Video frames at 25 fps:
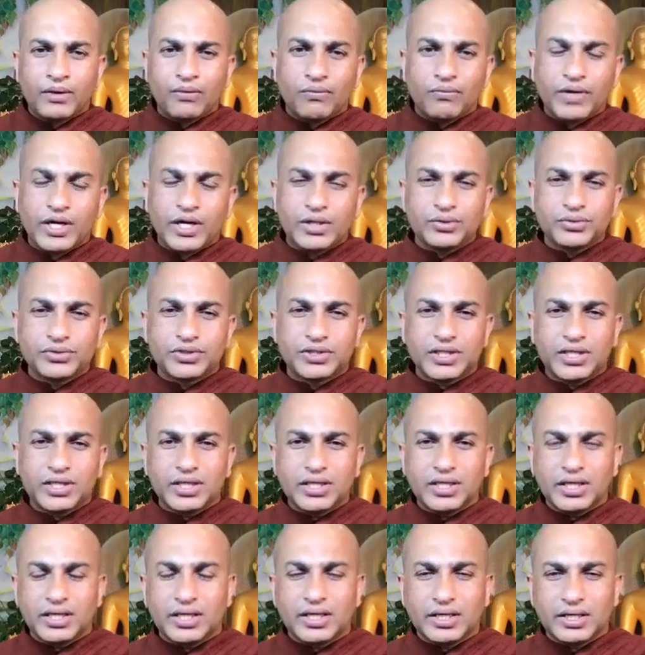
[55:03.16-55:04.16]
went to
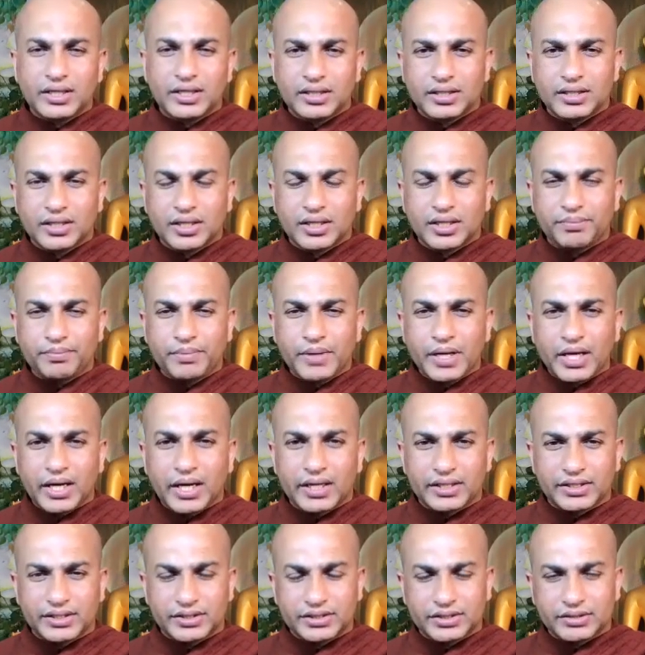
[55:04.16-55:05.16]
see her
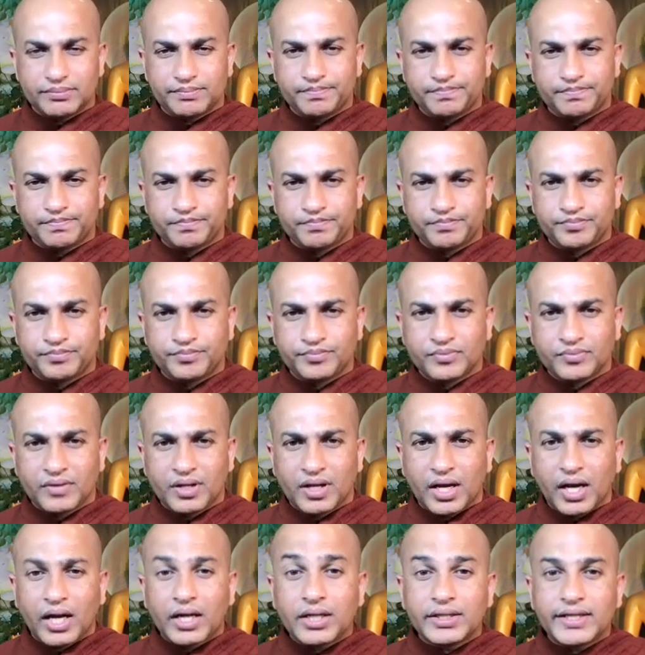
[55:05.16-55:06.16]
parents
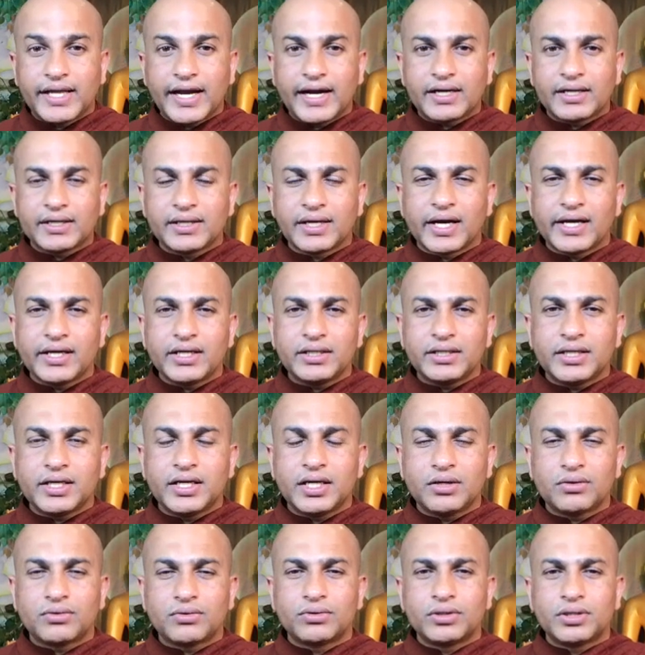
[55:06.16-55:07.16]
and that night
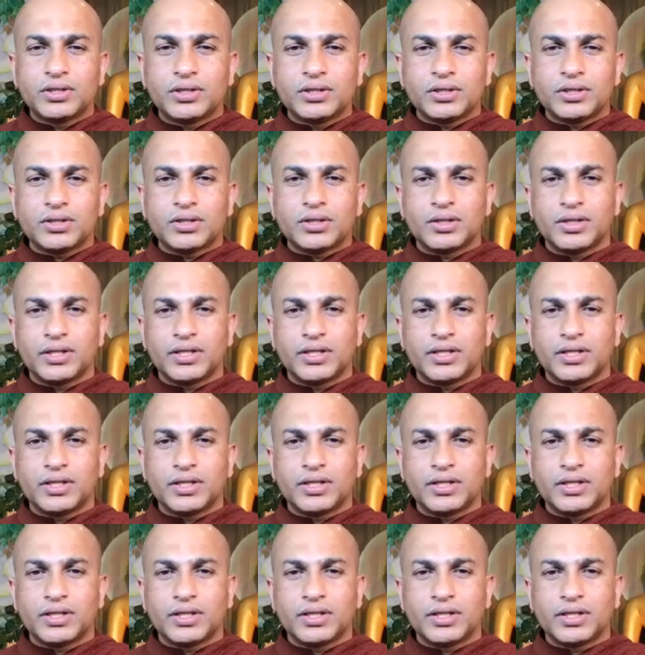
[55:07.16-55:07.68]
he couldn't